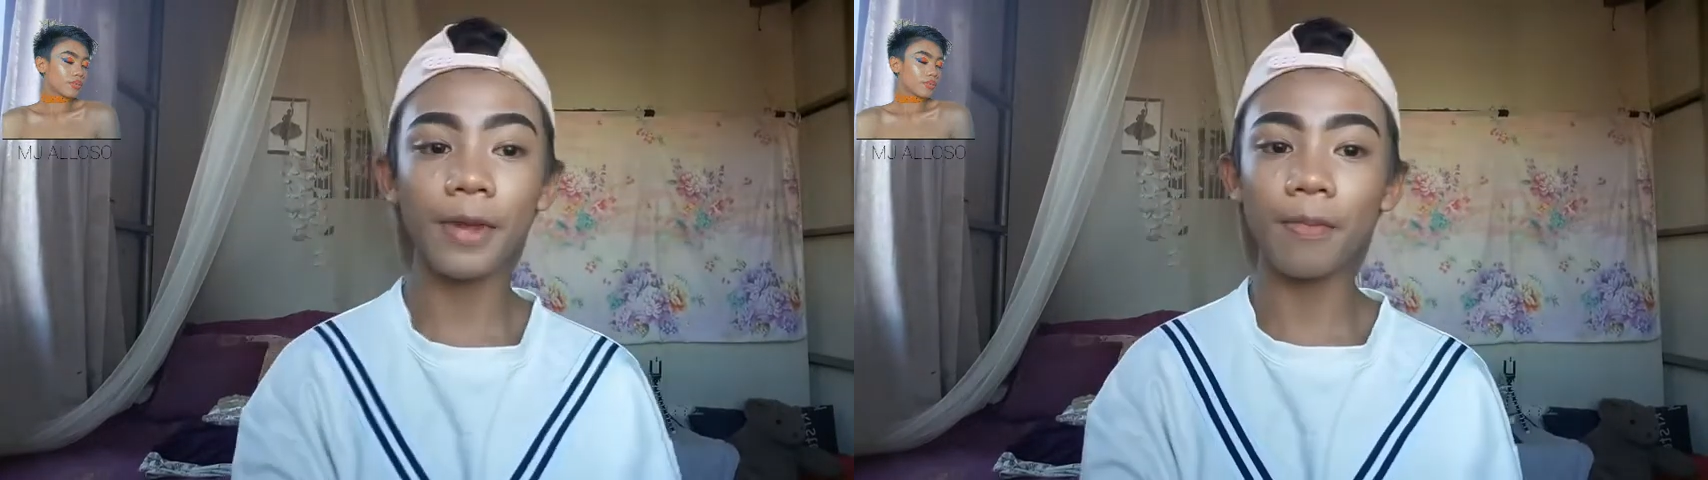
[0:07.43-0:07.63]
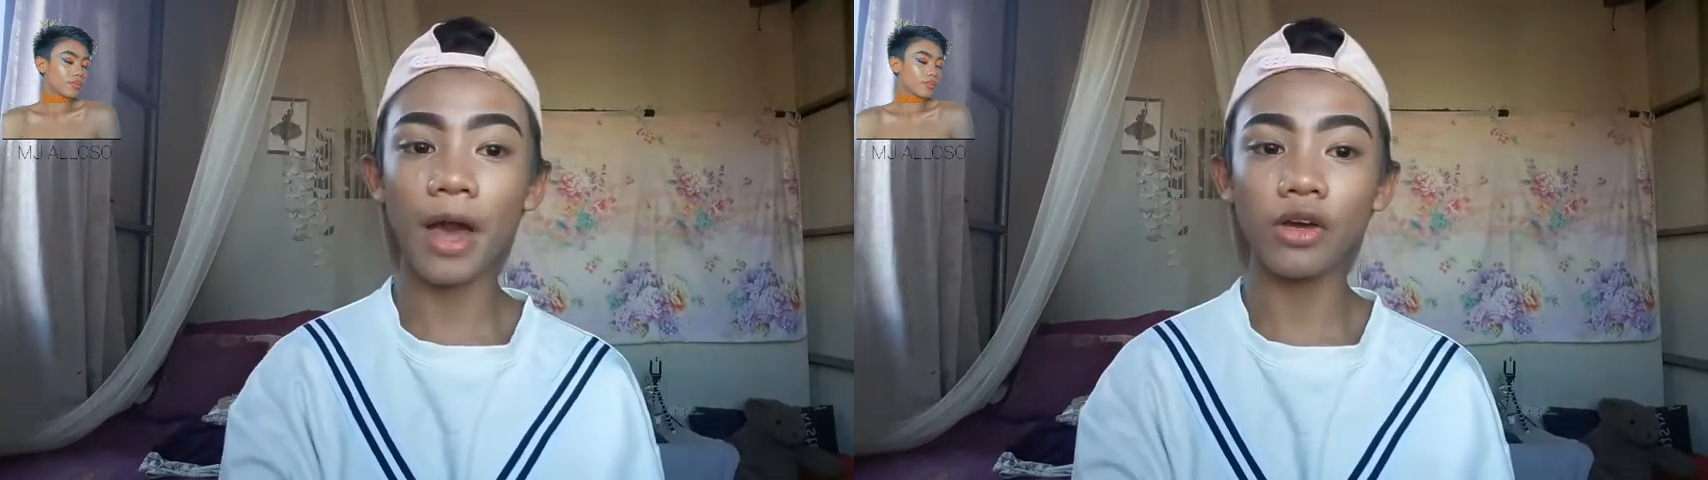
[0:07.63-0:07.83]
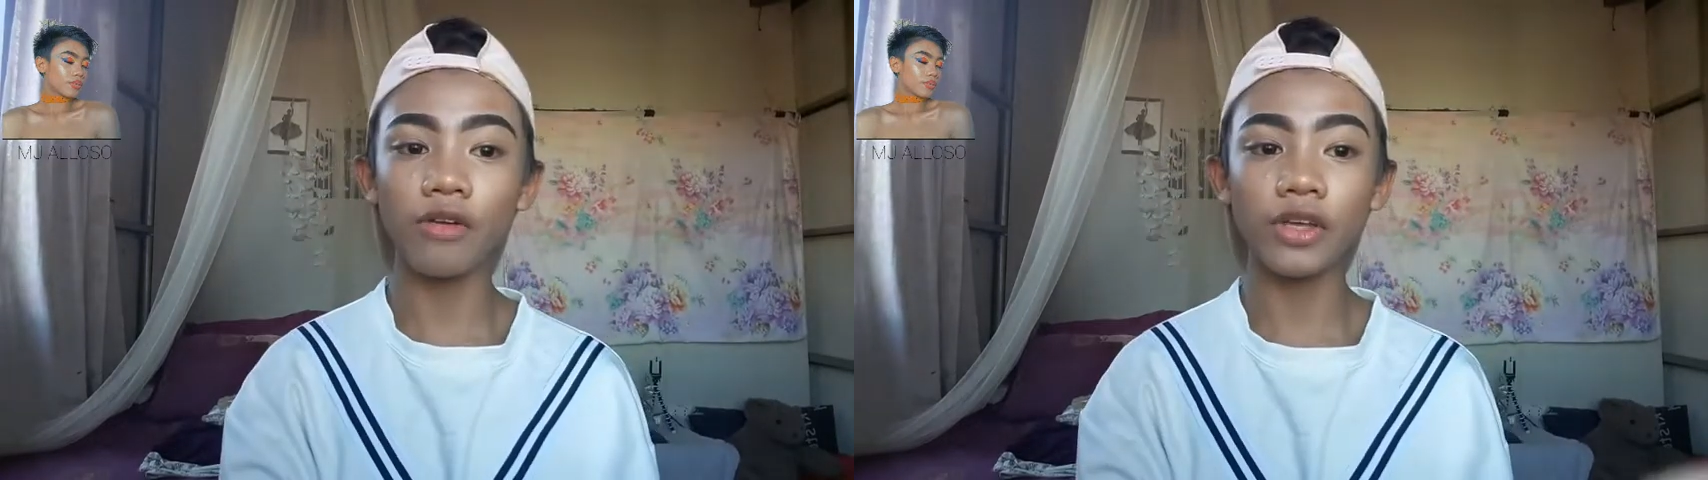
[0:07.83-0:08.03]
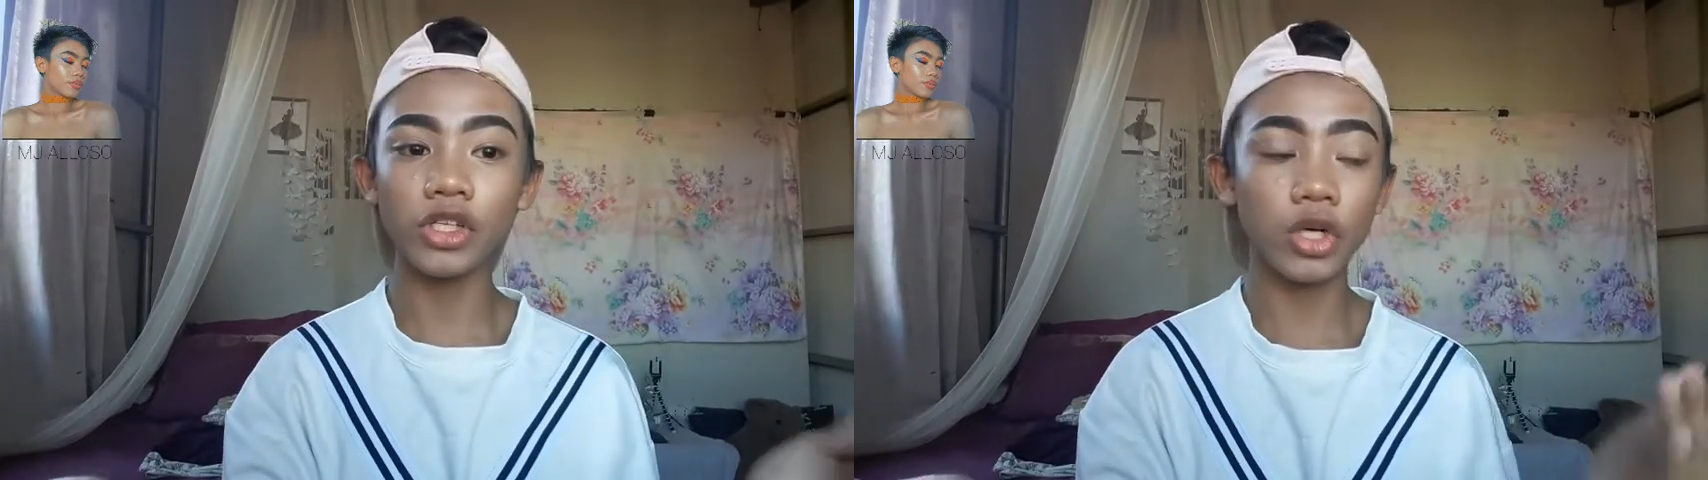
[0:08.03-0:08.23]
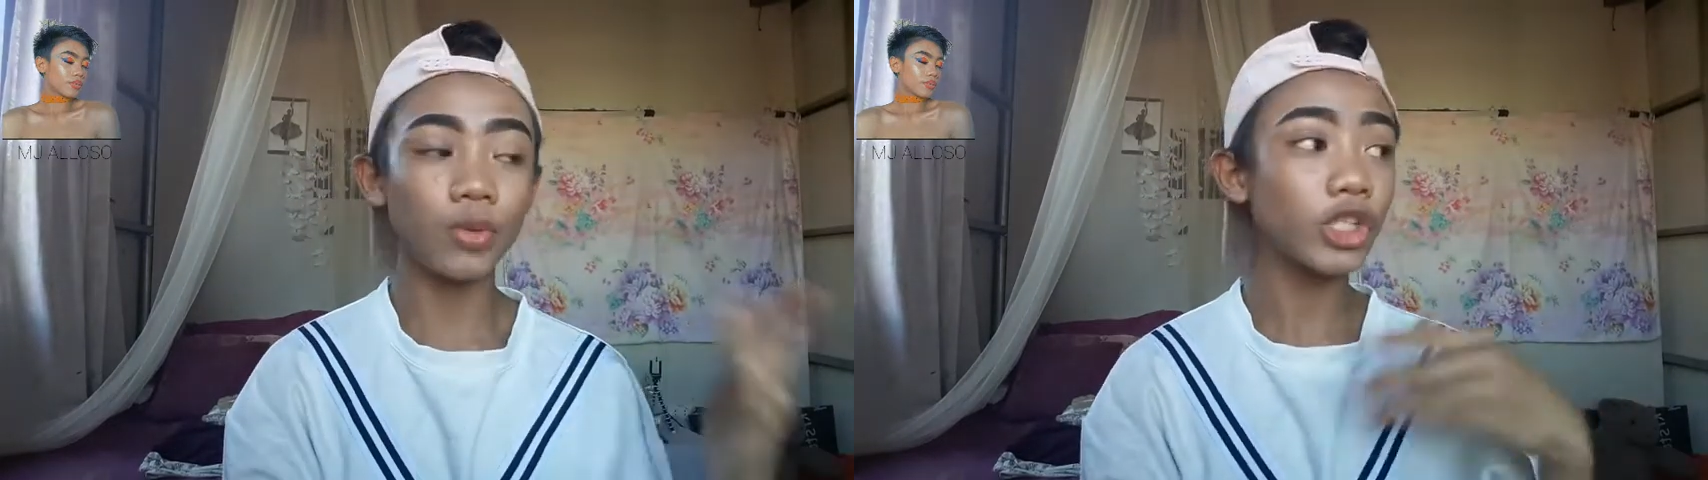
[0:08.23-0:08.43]
panibagong
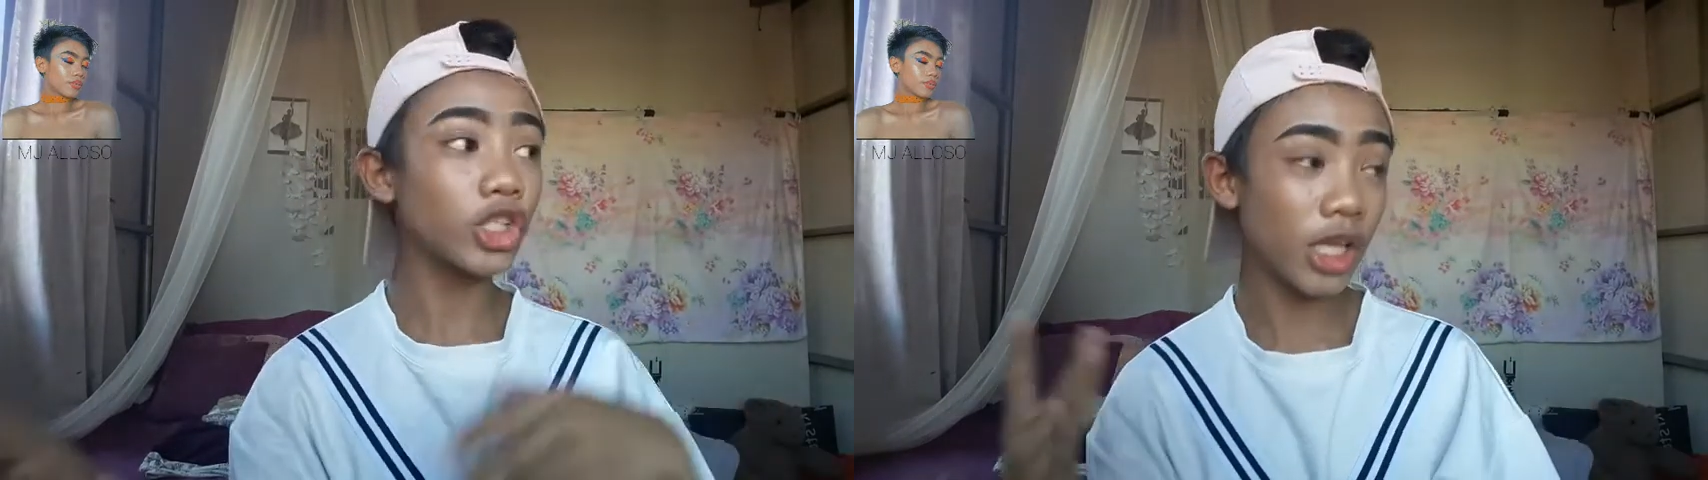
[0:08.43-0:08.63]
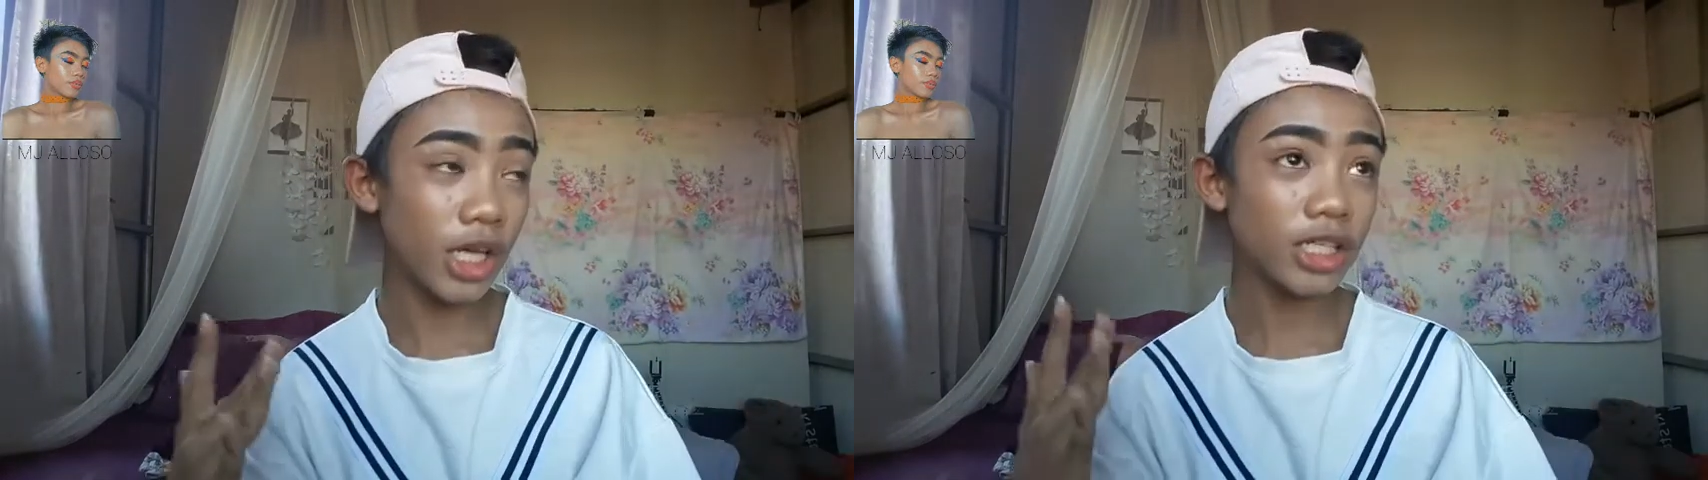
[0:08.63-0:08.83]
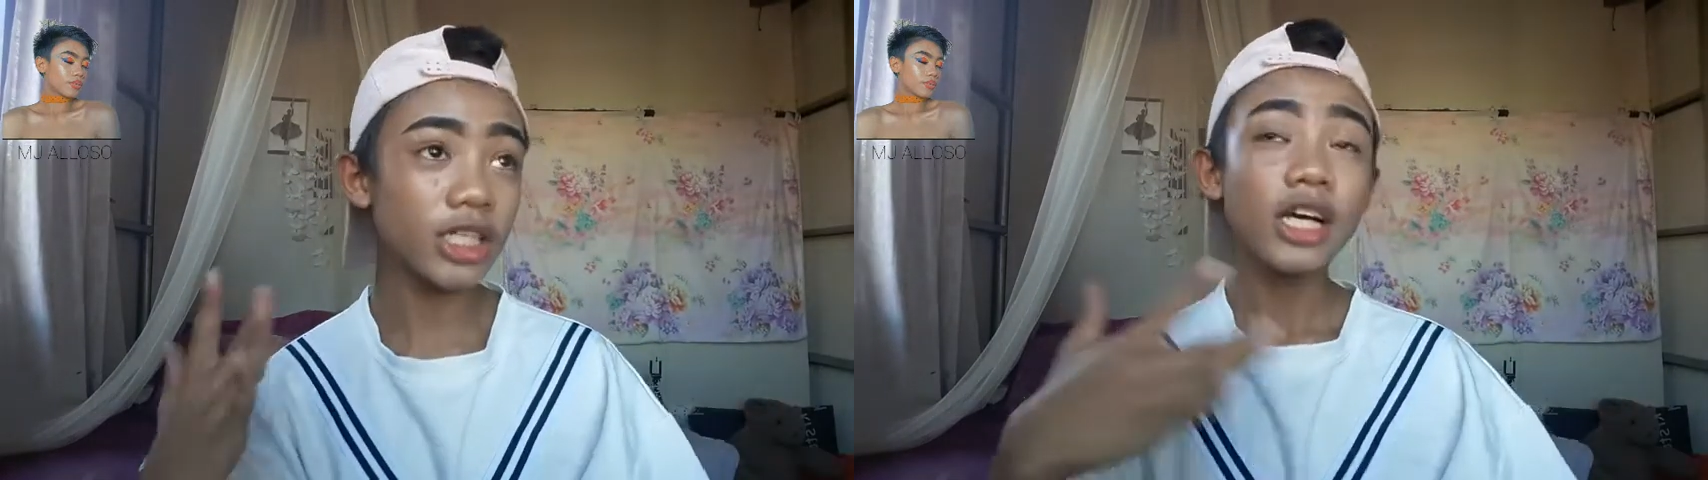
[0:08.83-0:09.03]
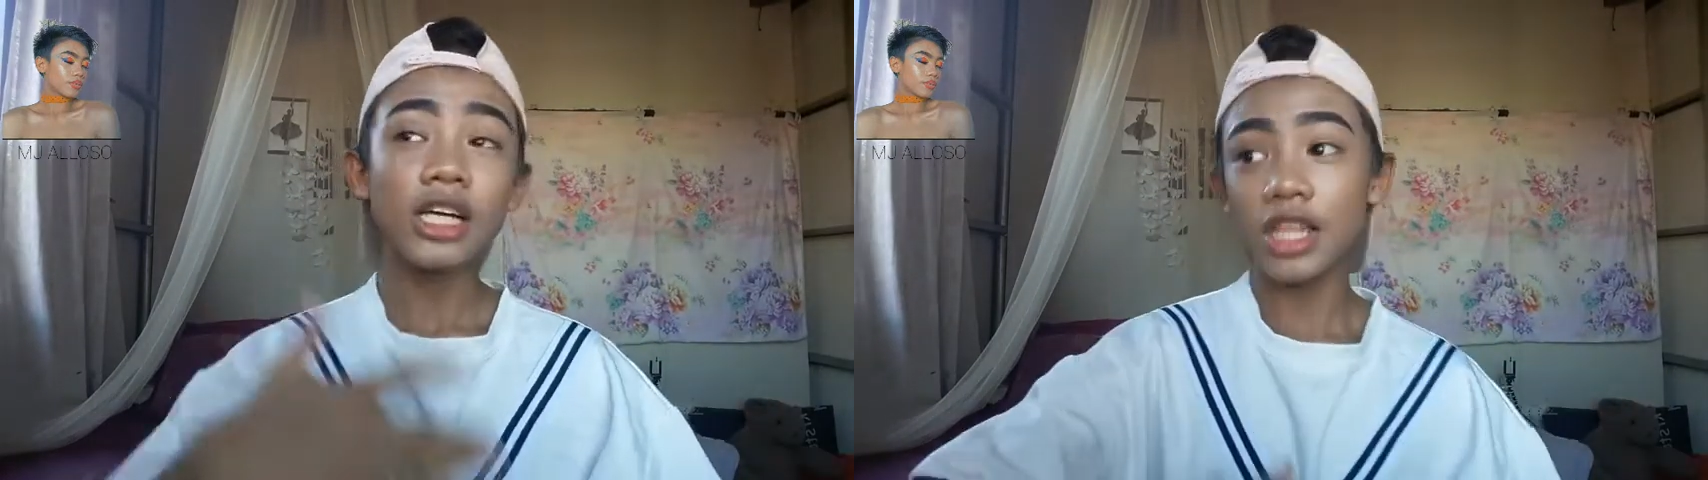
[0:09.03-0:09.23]
video, which is